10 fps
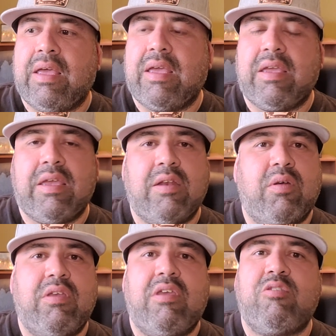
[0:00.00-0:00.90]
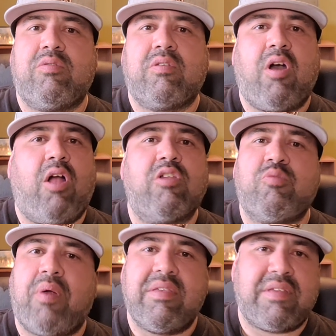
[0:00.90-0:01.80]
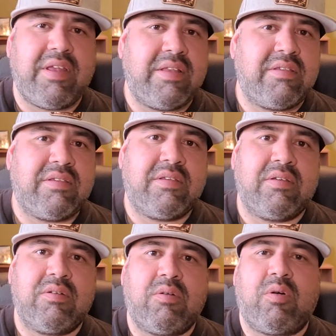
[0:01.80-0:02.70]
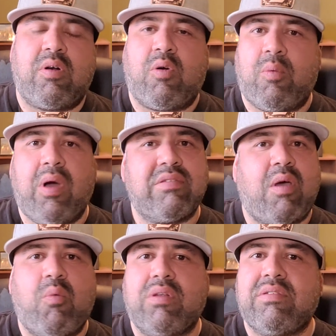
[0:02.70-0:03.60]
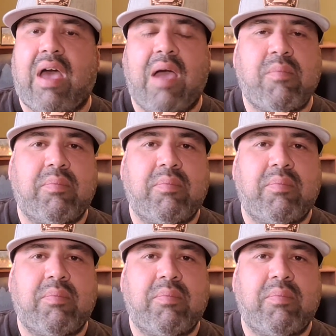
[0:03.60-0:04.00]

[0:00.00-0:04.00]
he's college president or was at one time.